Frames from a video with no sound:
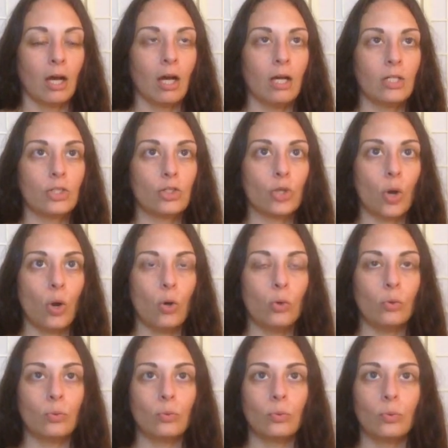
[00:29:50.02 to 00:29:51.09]

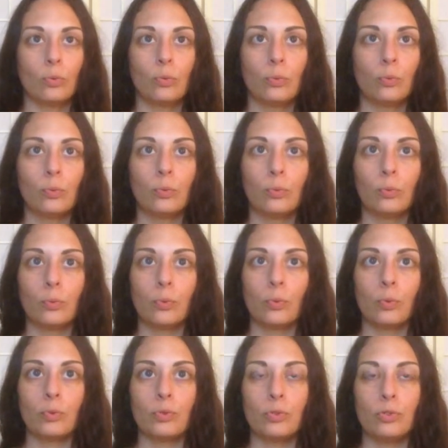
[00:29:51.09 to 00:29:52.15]
So
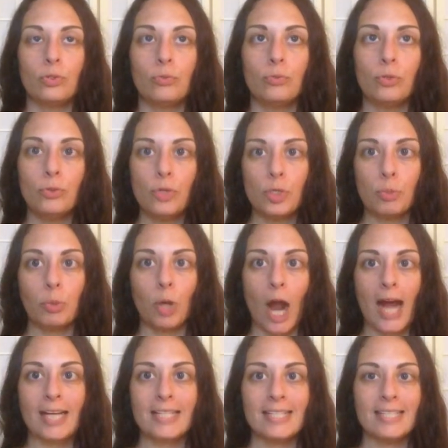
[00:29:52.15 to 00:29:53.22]
to do this
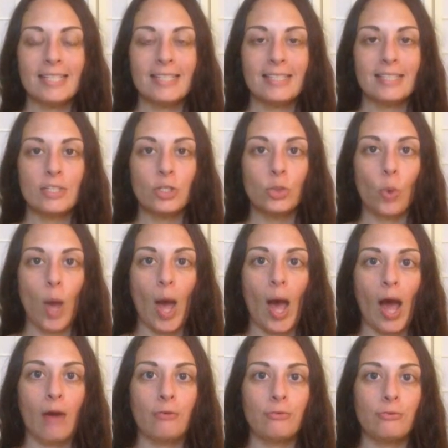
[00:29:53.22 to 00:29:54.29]
practice, you
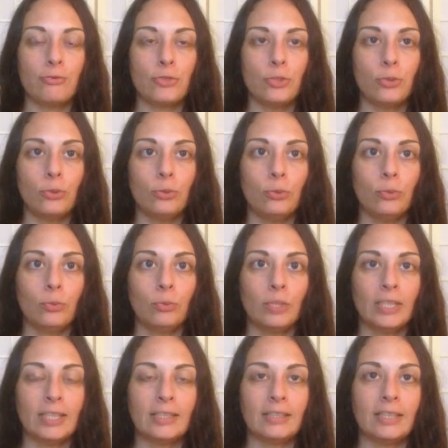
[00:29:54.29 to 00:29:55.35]
have to
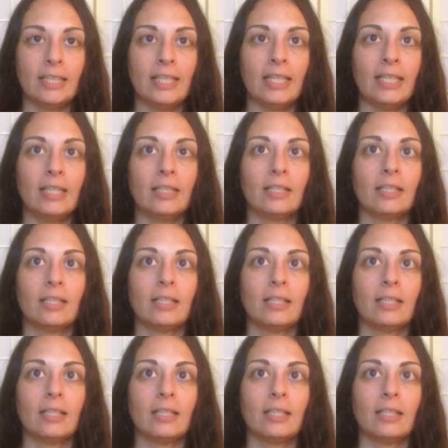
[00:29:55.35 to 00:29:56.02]
really